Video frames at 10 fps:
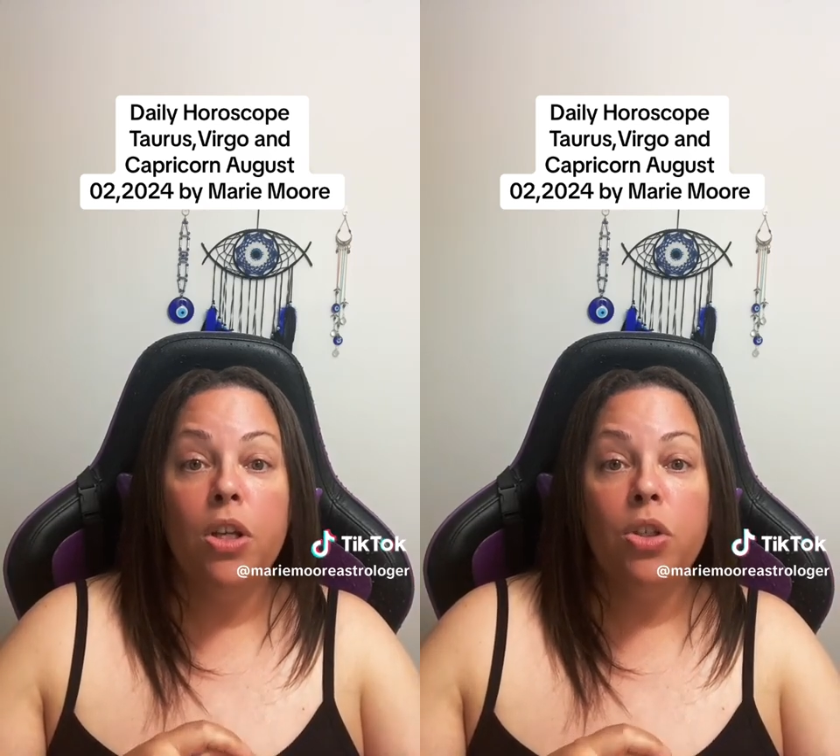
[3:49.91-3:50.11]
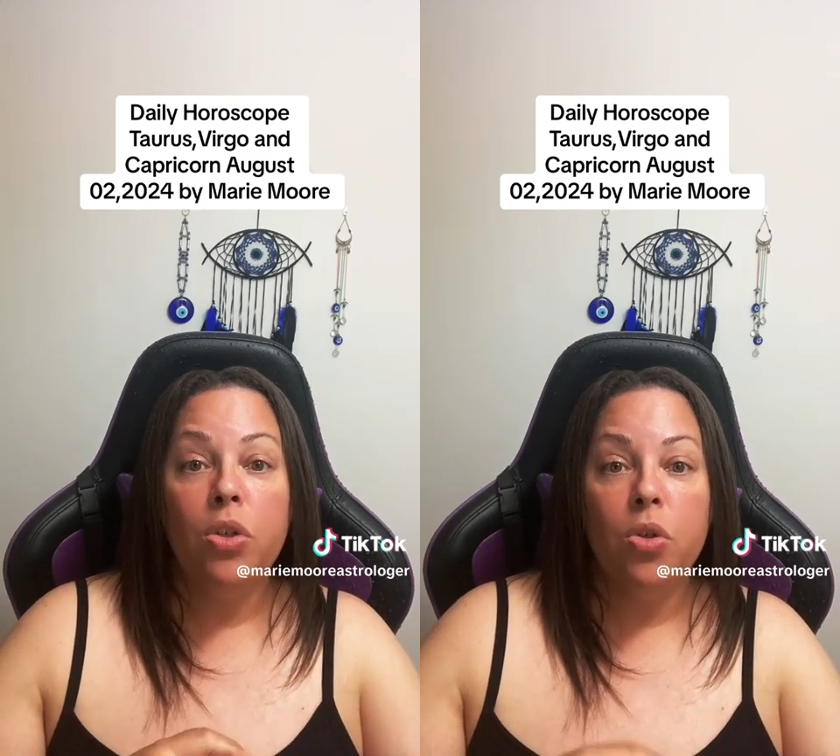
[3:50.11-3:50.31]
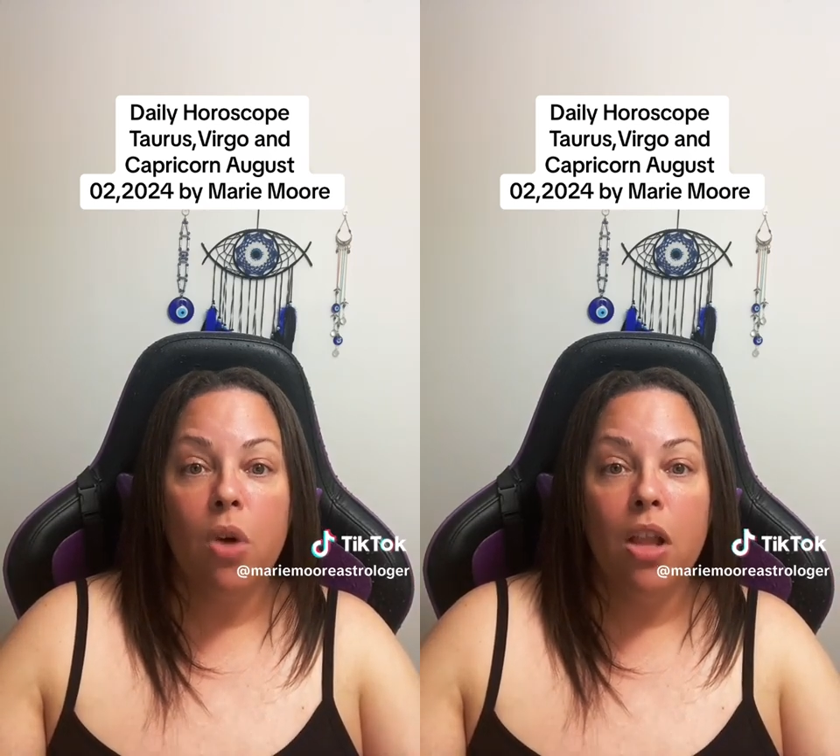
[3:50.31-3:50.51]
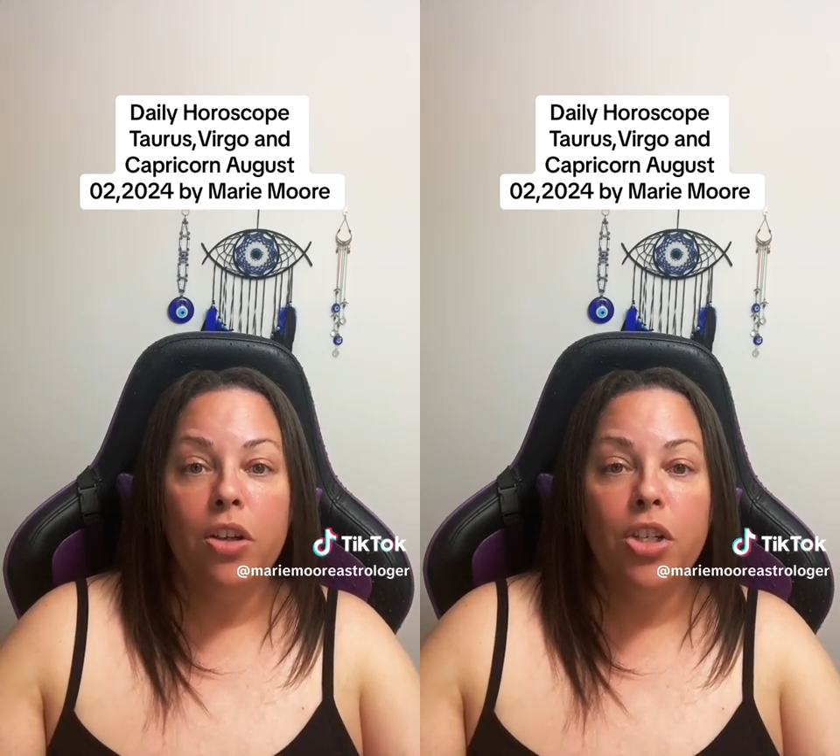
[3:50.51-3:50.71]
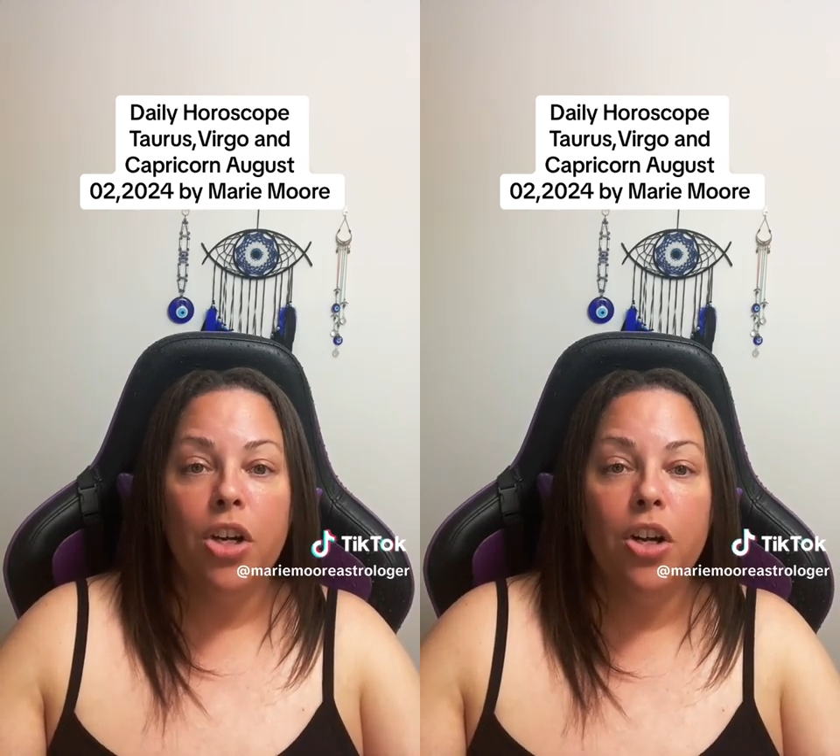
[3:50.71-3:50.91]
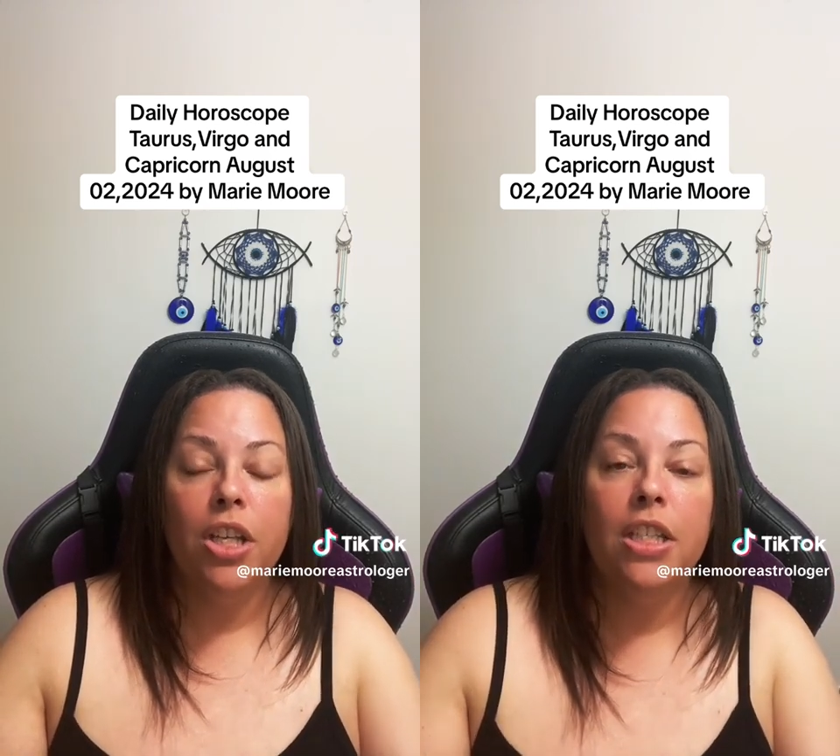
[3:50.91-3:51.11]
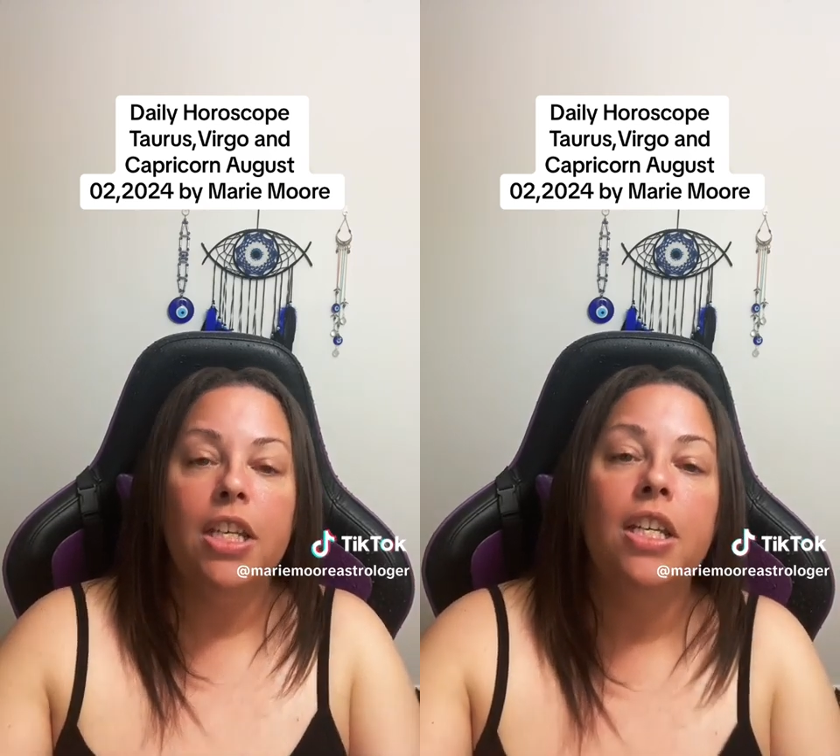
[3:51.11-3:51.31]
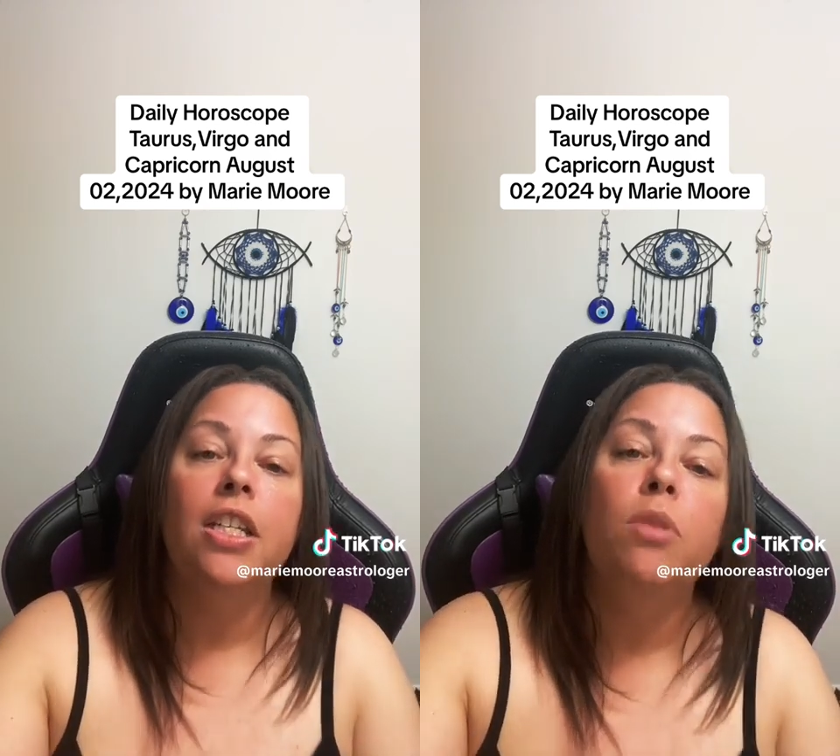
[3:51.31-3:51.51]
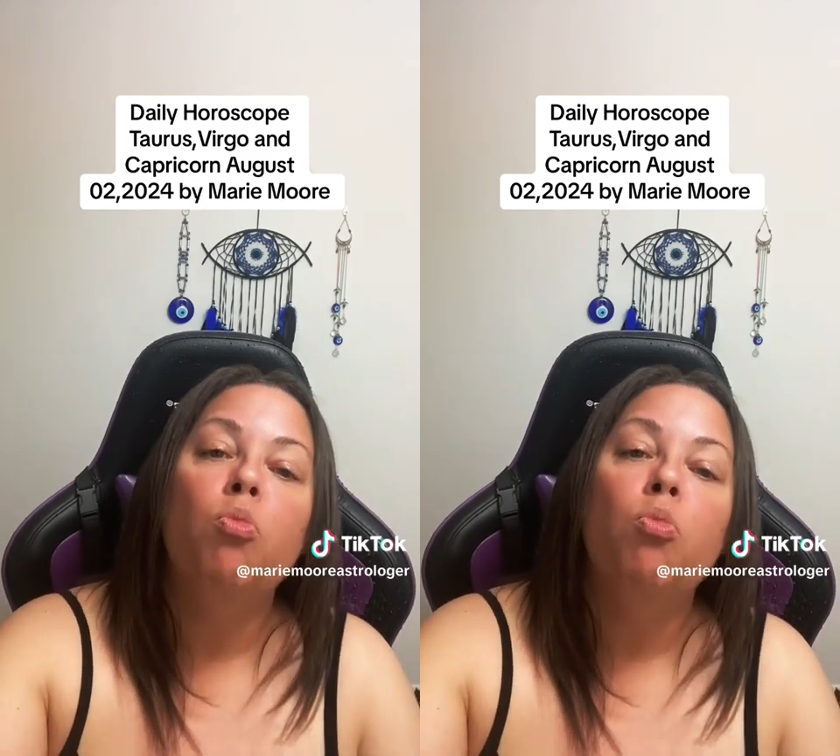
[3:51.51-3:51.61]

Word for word: Astrologer. Kisses.